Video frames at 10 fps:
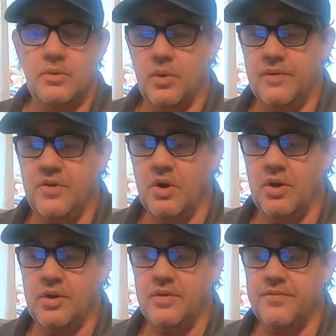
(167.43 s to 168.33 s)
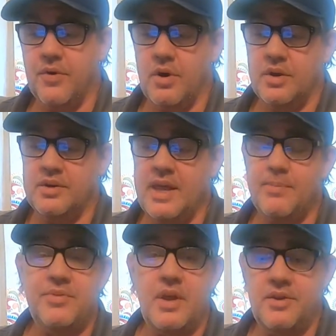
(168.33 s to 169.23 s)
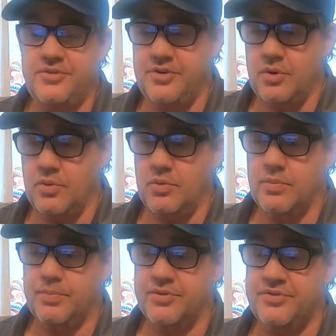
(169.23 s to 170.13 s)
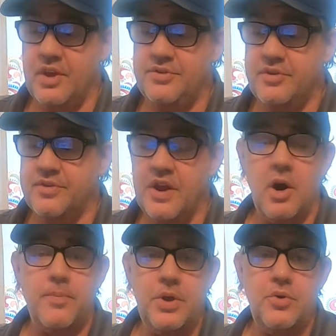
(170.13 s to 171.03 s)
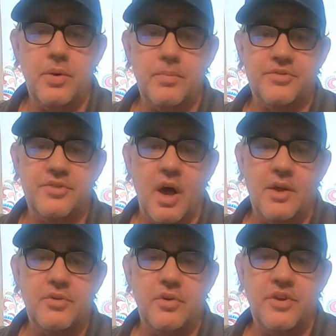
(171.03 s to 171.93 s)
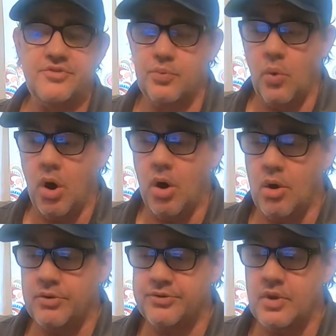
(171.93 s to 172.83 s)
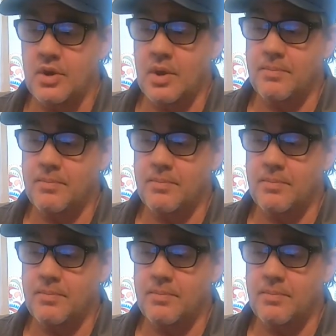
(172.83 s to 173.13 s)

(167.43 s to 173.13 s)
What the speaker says: Well, if you're looking for a deep tissue precision therapeutic massager, this Wahl's